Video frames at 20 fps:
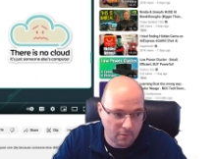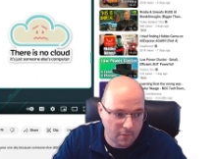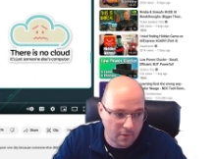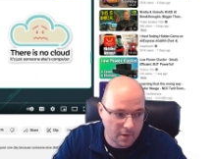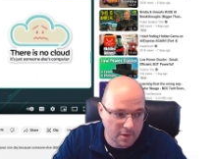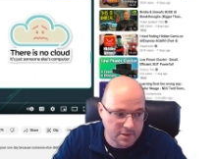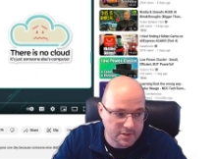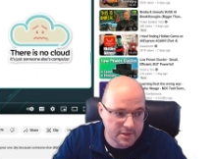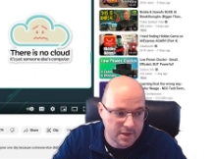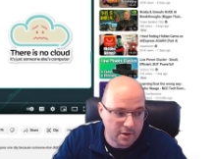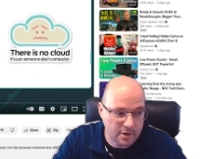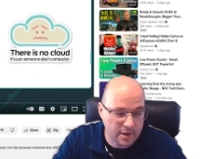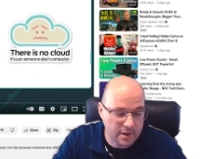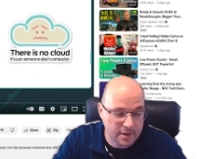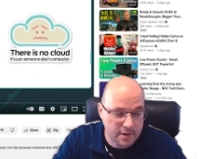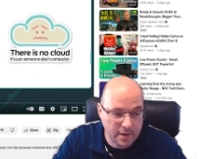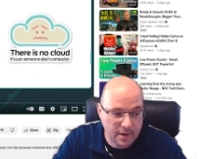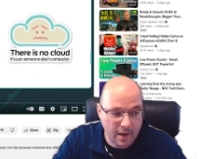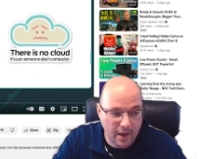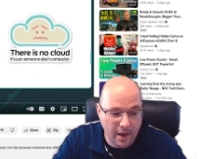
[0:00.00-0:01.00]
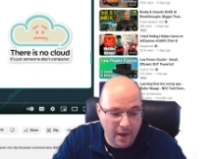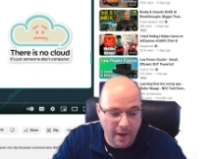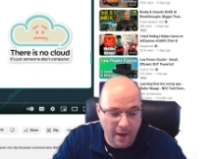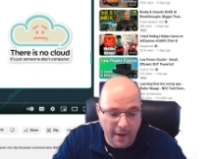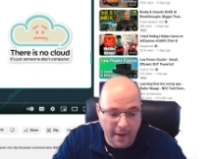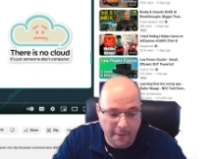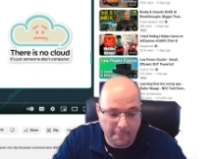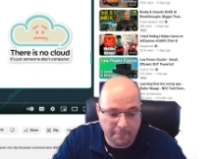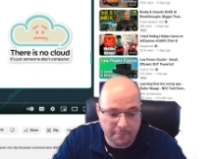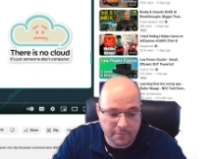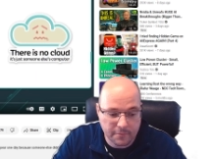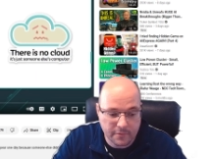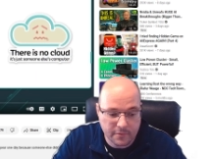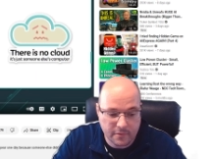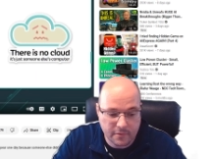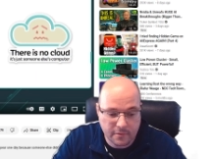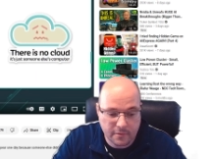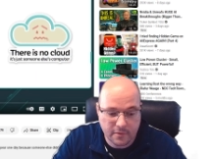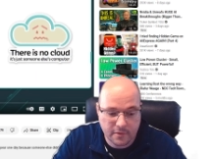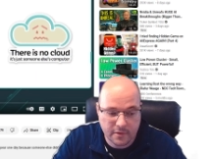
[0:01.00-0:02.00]

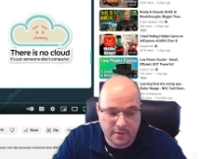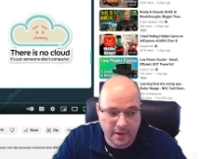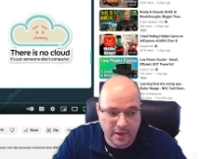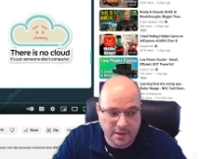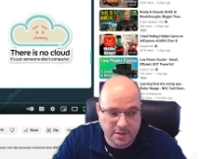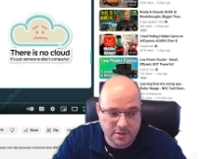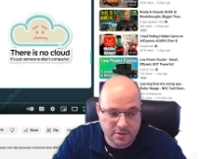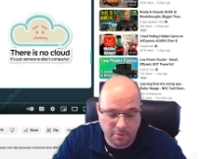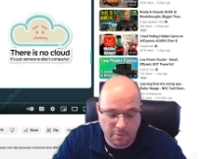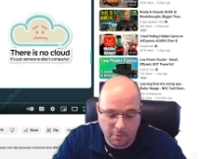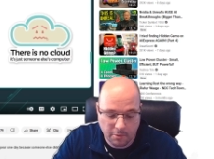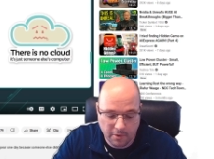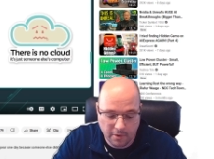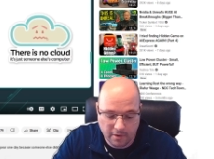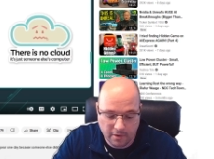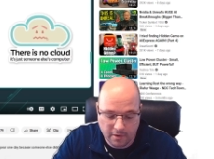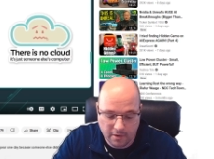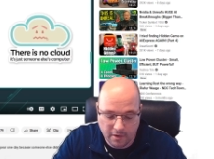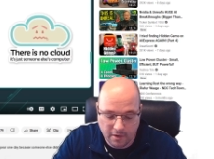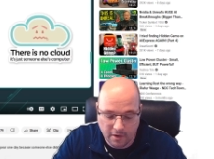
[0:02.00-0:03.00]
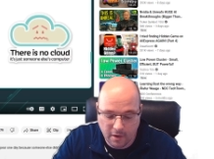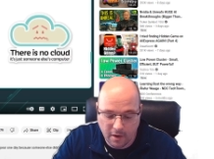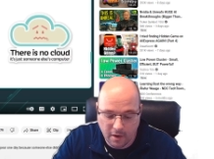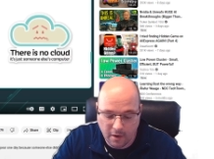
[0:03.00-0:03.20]
CRDT, this we will